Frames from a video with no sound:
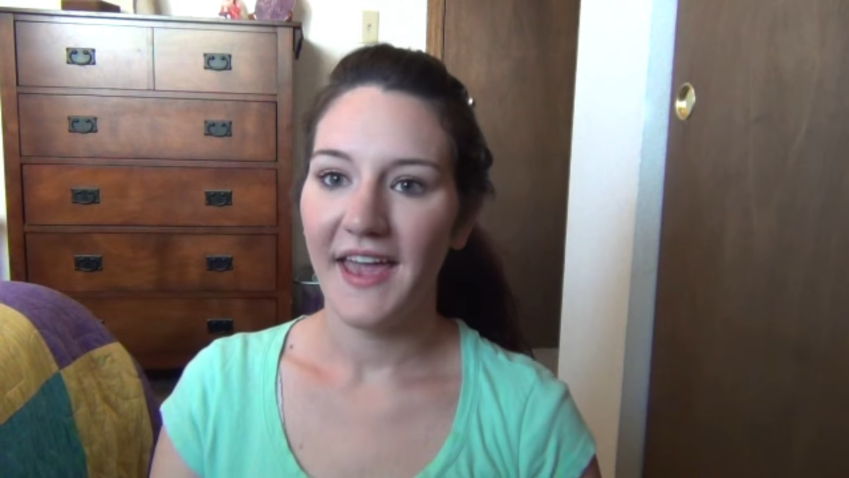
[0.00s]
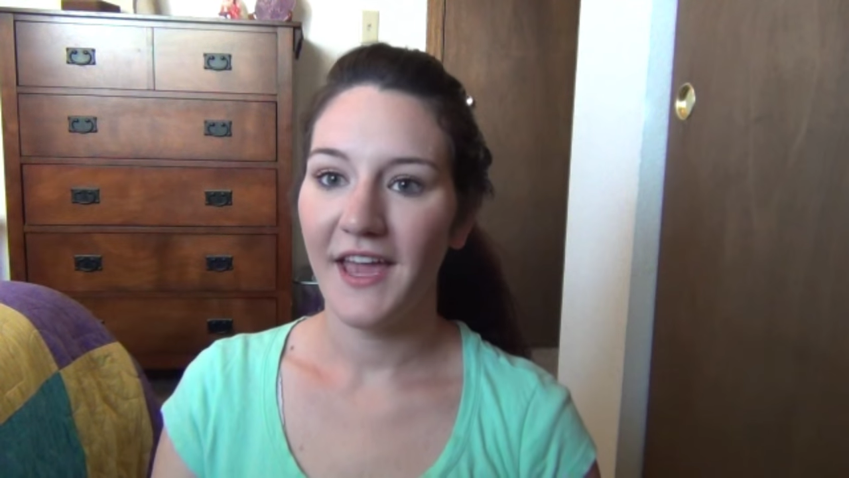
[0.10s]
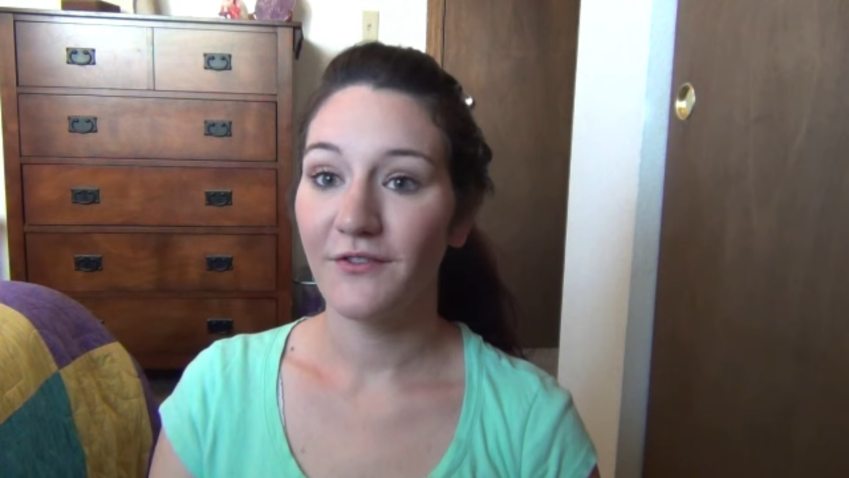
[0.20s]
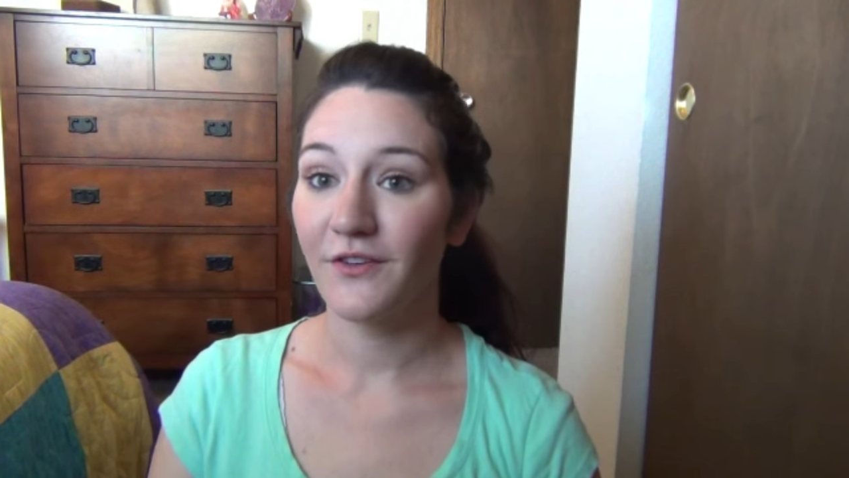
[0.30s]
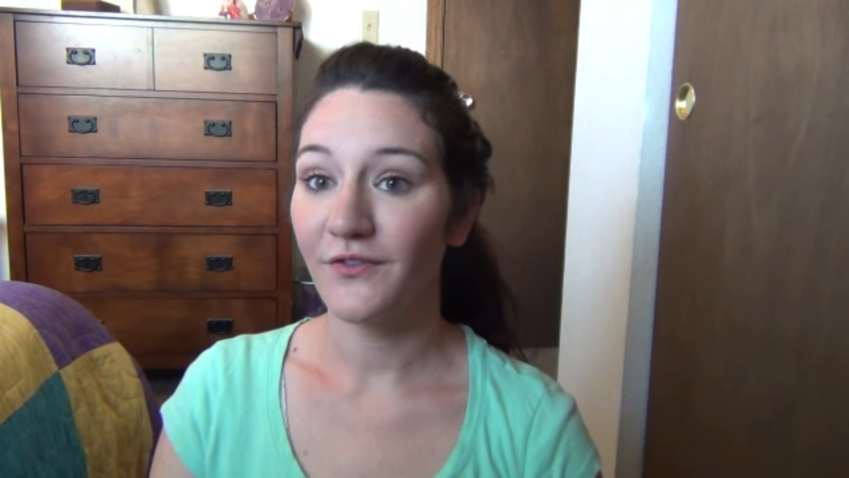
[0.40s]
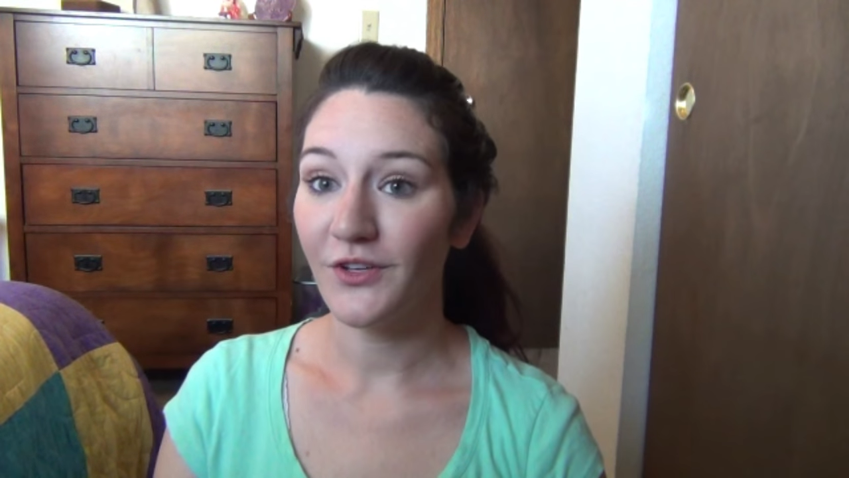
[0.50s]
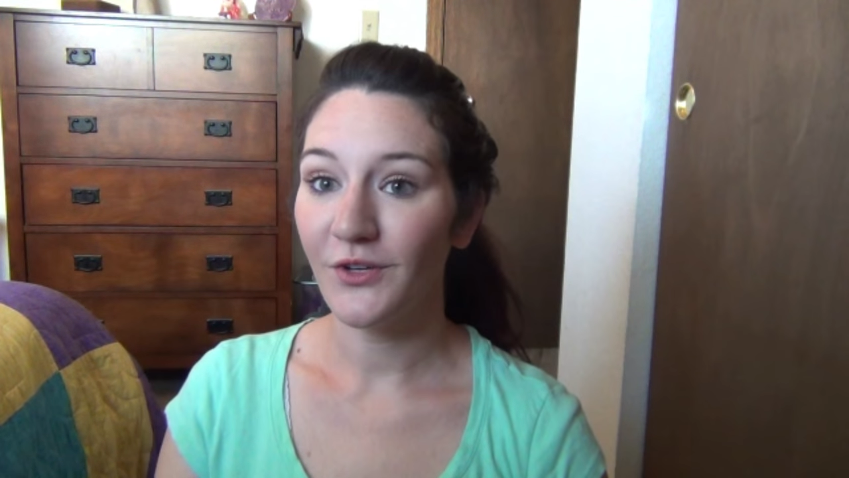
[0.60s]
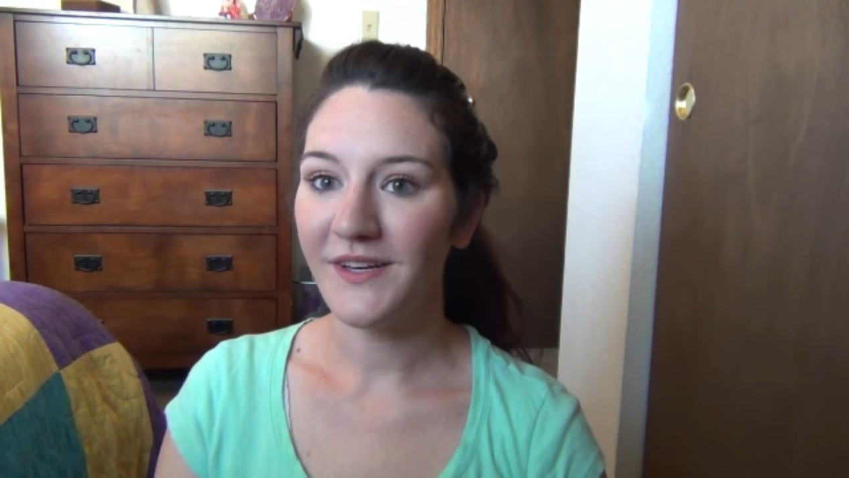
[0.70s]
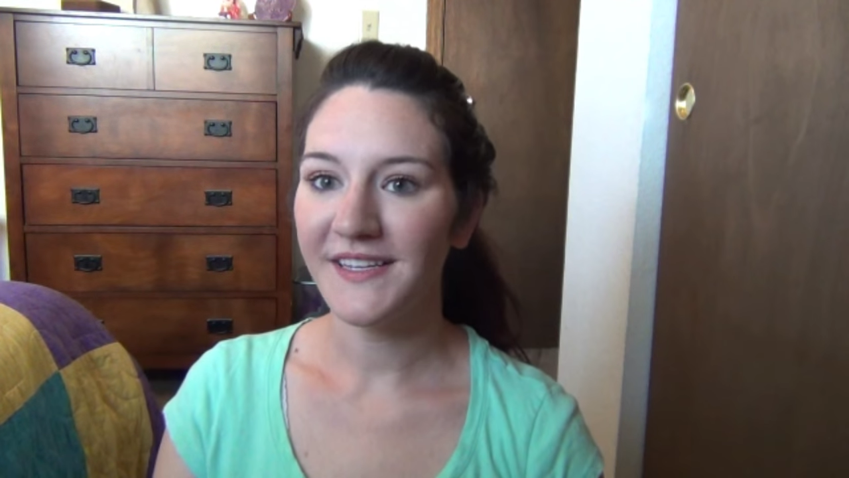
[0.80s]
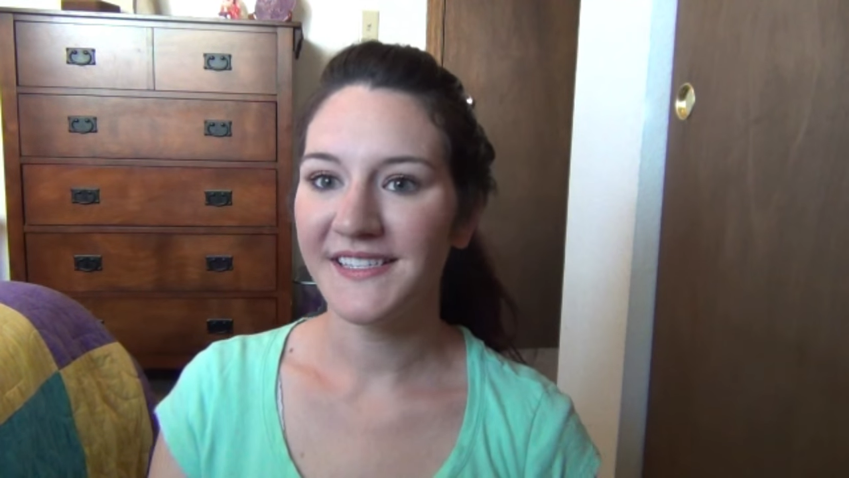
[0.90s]
a
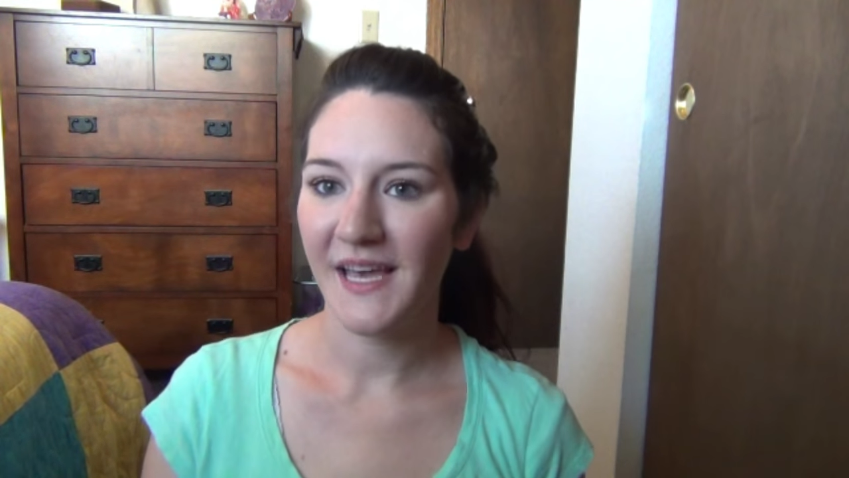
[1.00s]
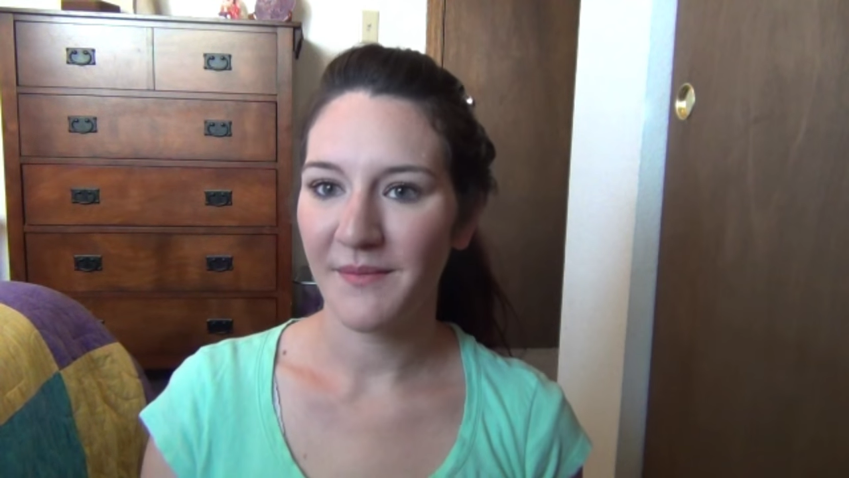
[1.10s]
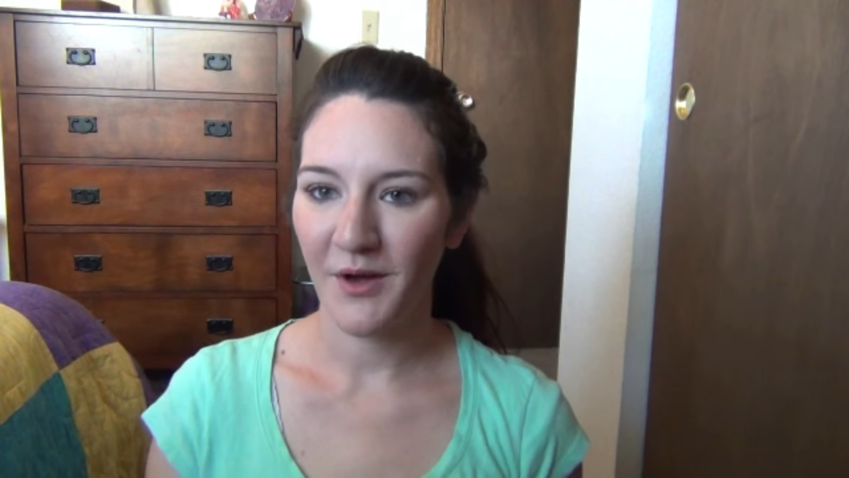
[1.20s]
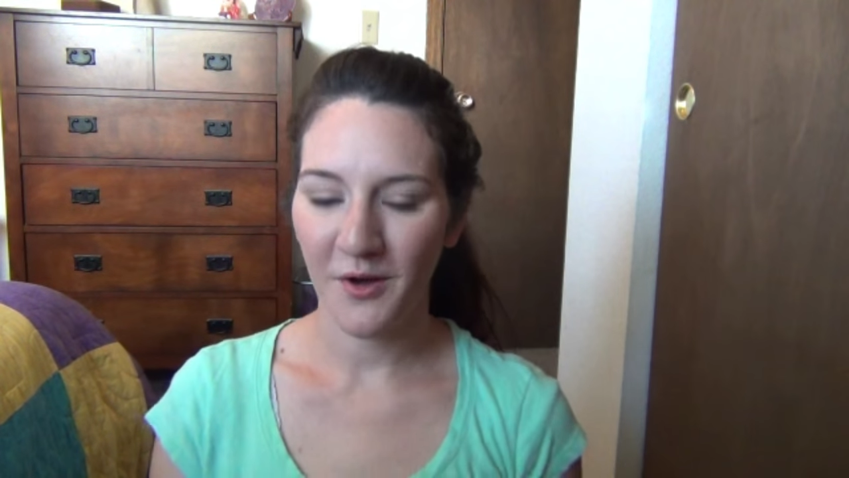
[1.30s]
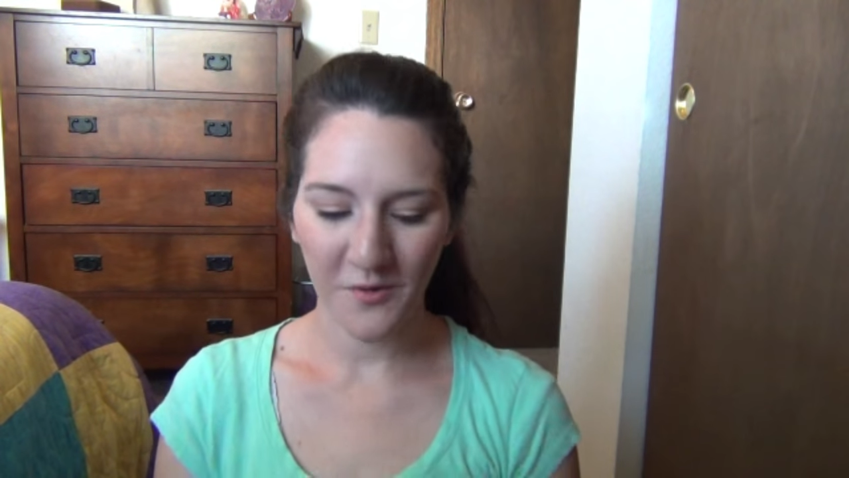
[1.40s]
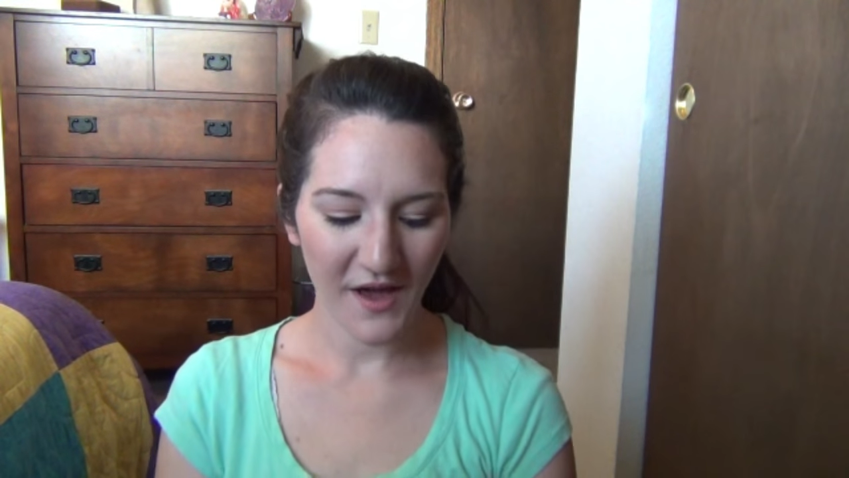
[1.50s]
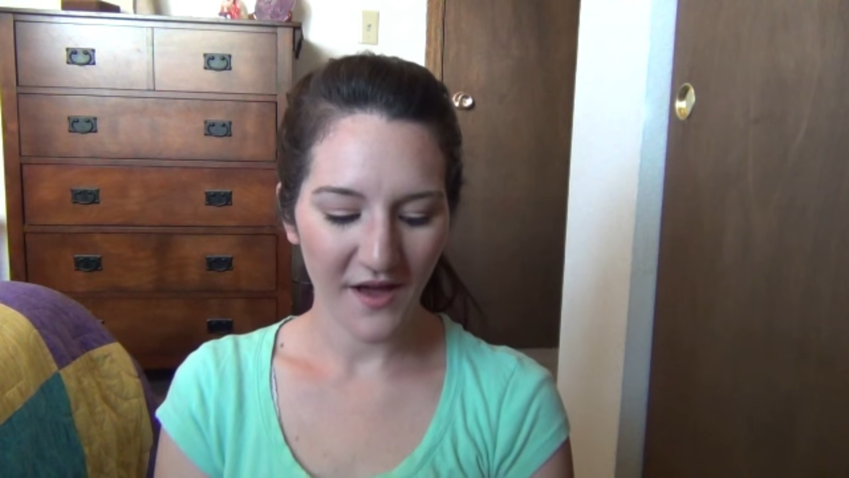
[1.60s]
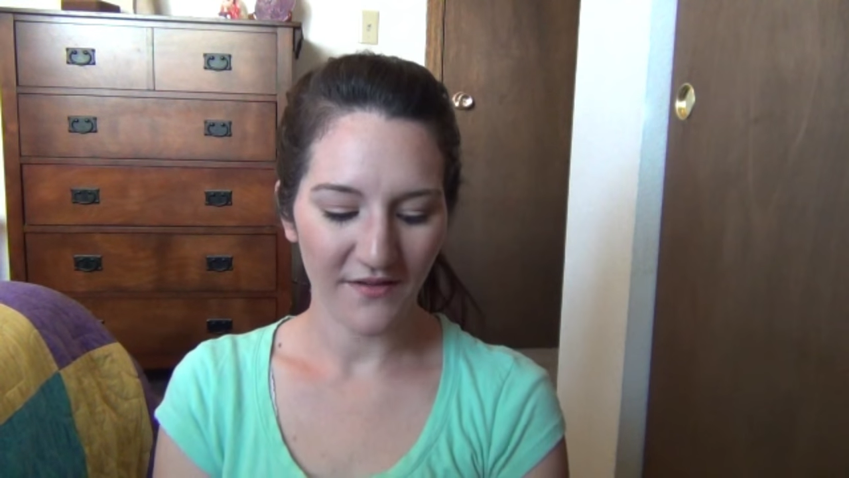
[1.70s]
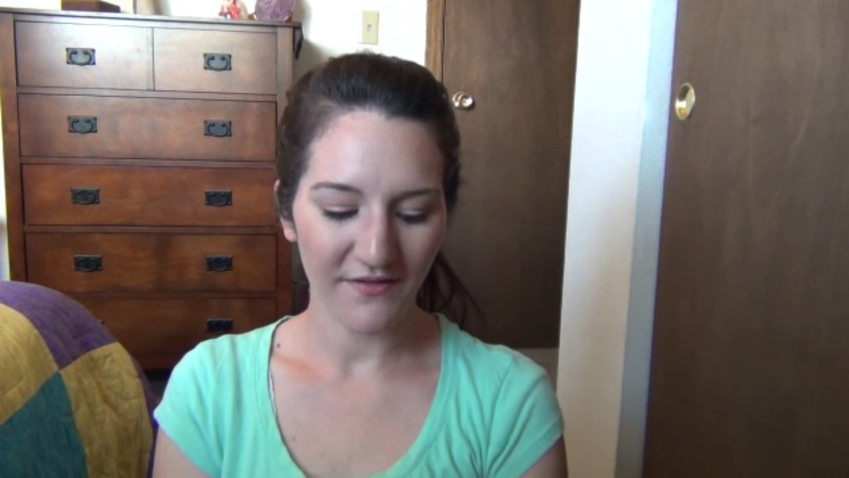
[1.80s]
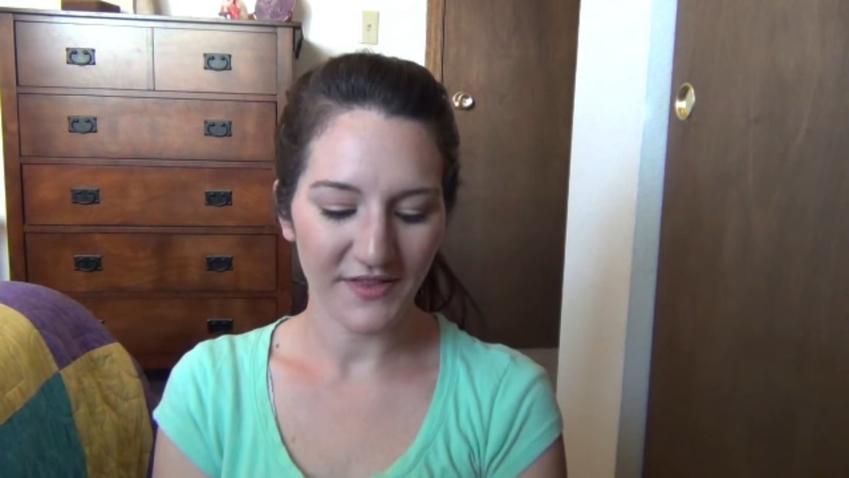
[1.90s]
review and demo
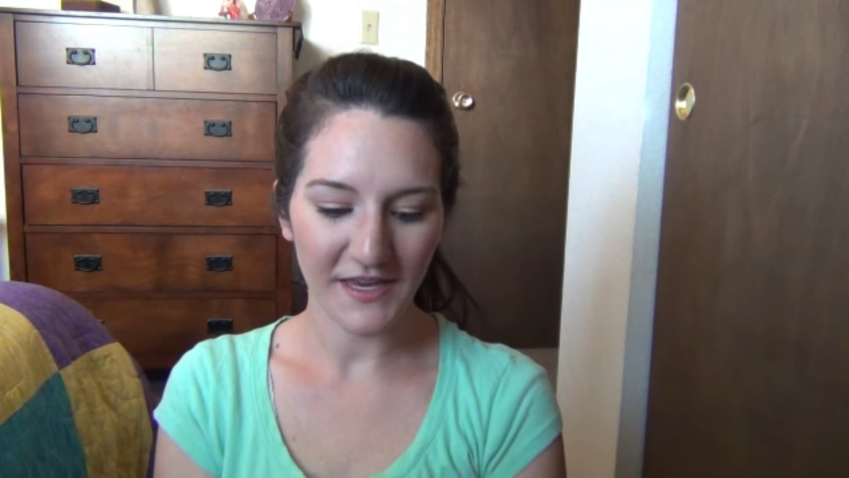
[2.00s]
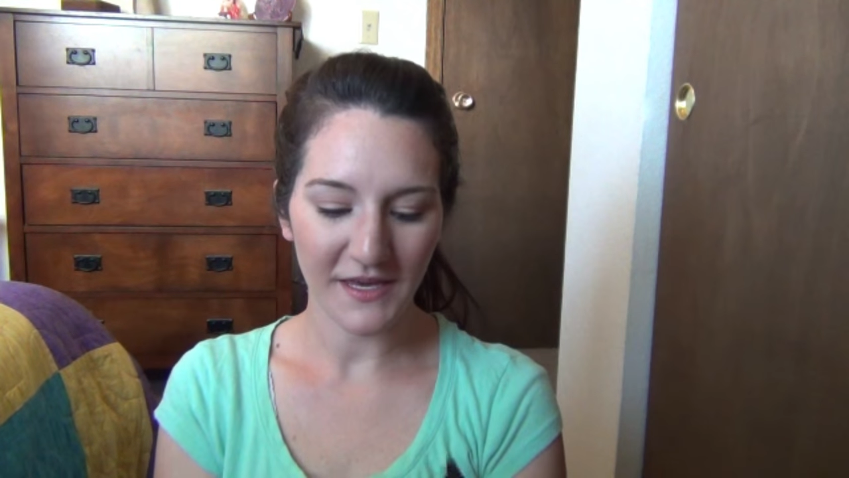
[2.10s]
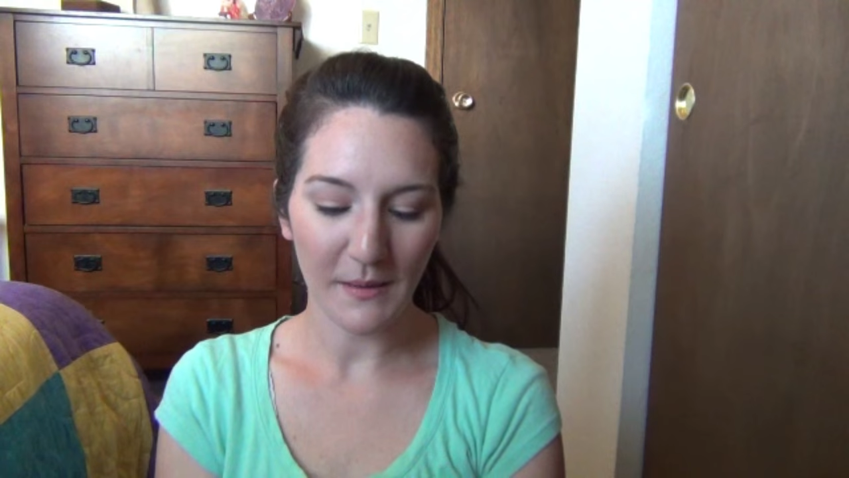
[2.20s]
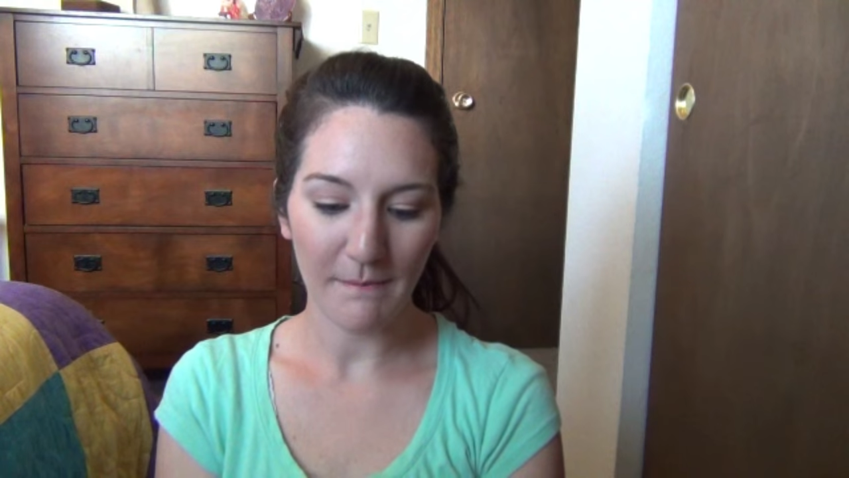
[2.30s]
of the